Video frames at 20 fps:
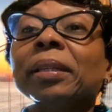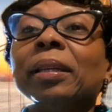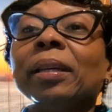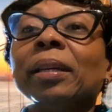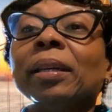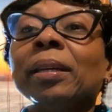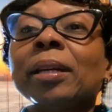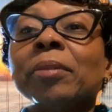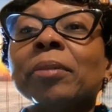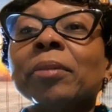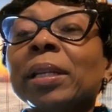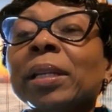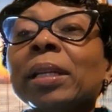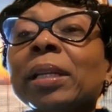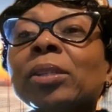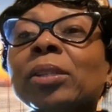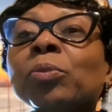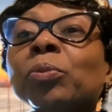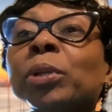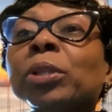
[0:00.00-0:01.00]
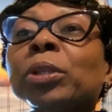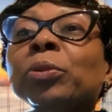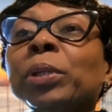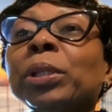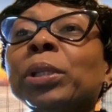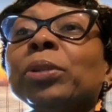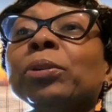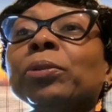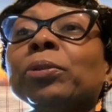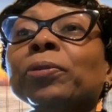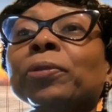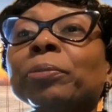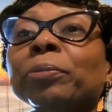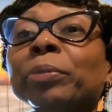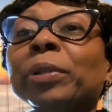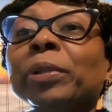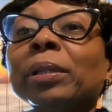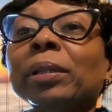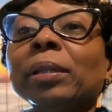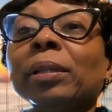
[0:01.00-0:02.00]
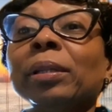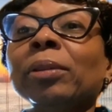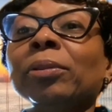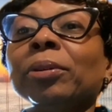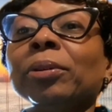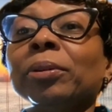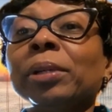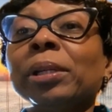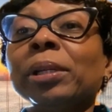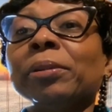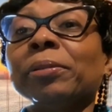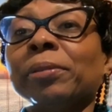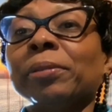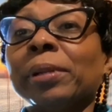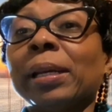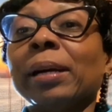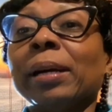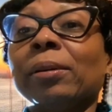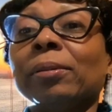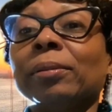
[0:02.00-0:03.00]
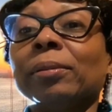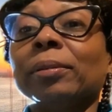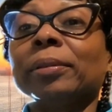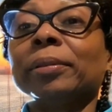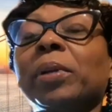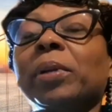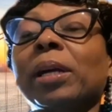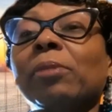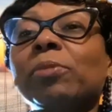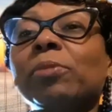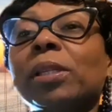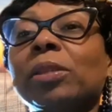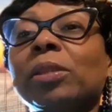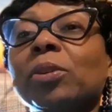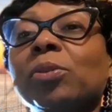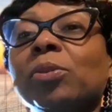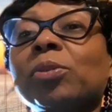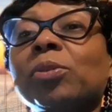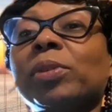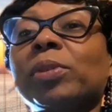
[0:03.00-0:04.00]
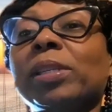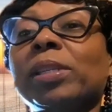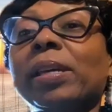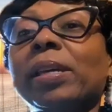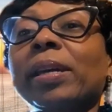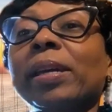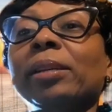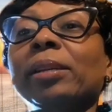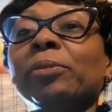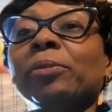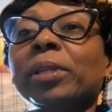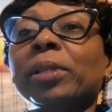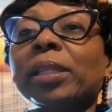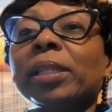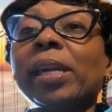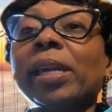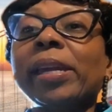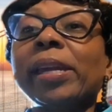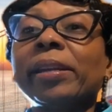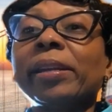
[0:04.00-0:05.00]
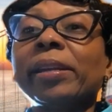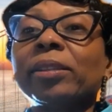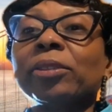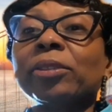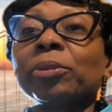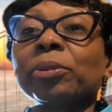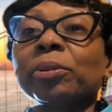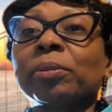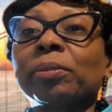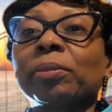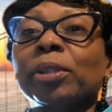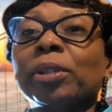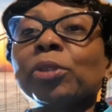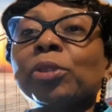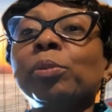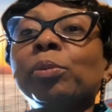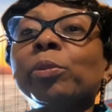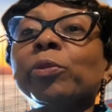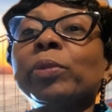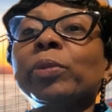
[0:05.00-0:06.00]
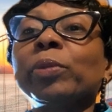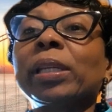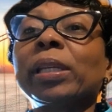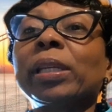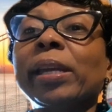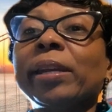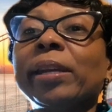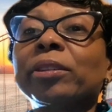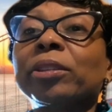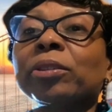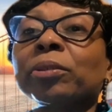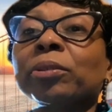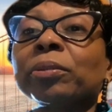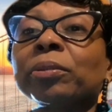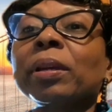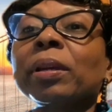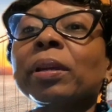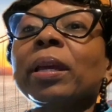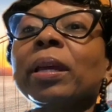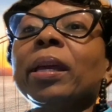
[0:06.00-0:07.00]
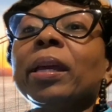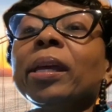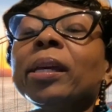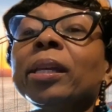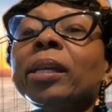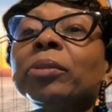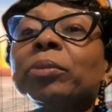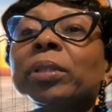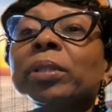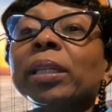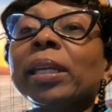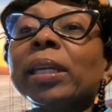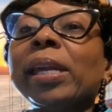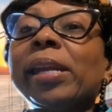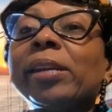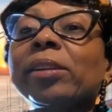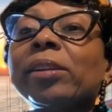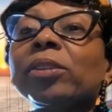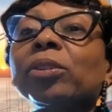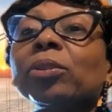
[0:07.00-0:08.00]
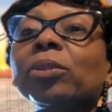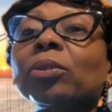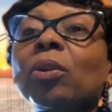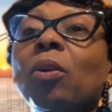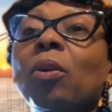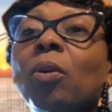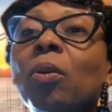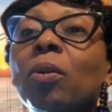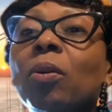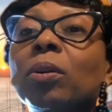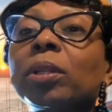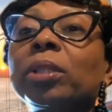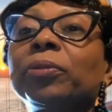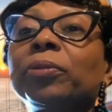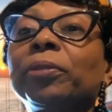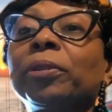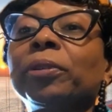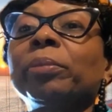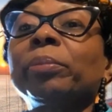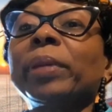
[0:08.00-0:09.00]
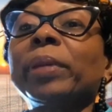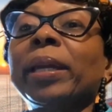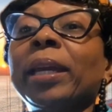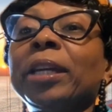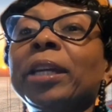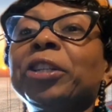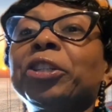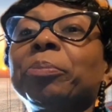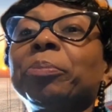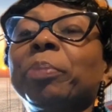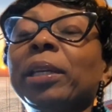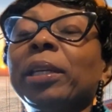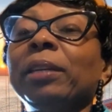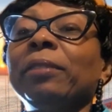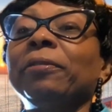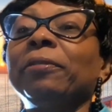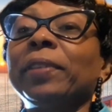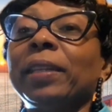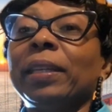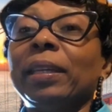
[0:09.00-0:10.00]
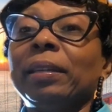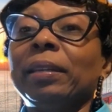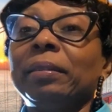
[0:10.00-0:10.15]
And I was like, so what do we do from, here on out? What I was told was that it was cancer, the tumor was cancer, and it was a cancer caused from HPV.